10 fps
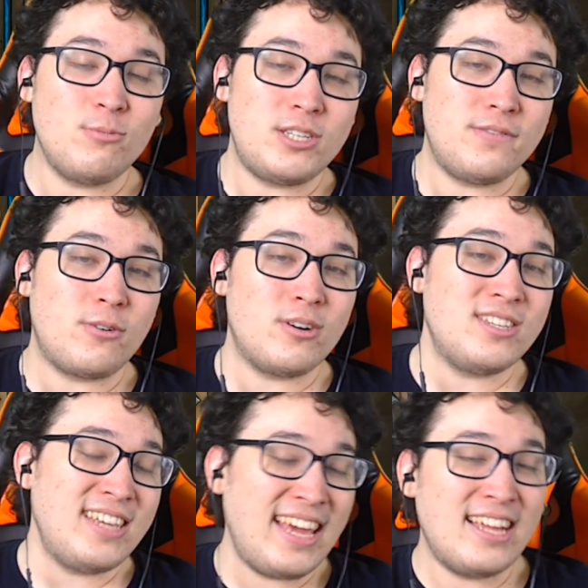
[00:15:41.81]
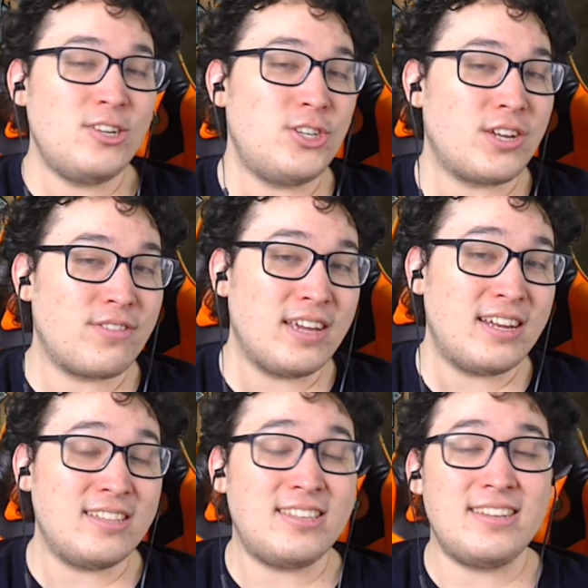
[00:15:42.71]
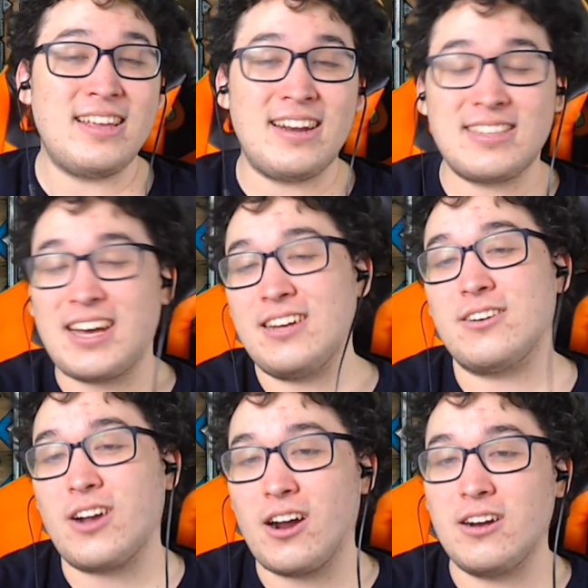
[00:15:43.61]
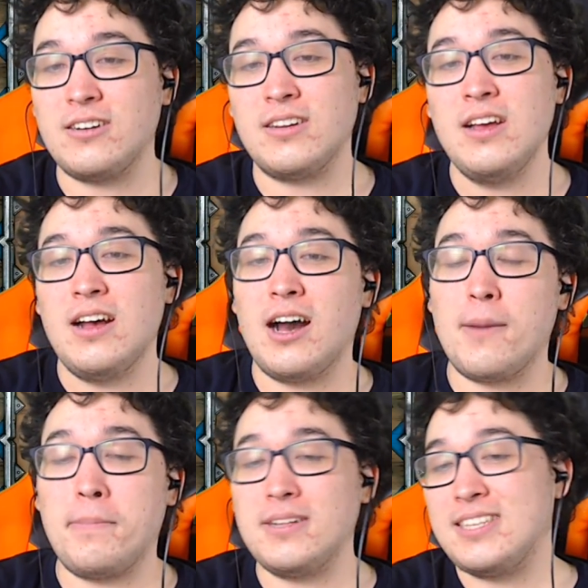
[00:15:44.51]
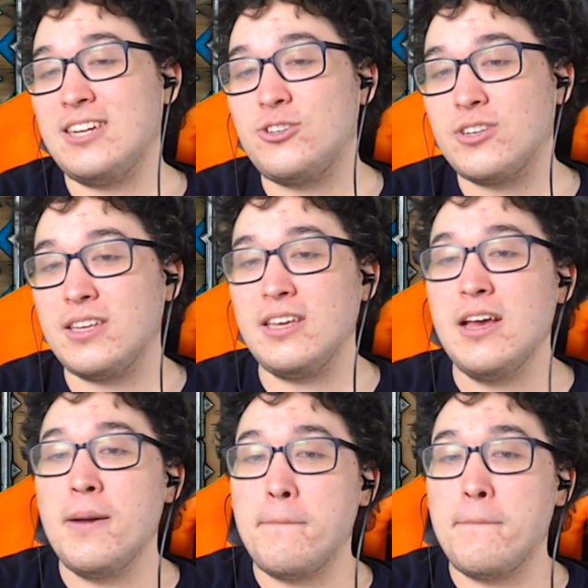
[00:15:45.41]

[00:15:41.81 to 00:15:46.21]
which of course can generate an entire card potentially,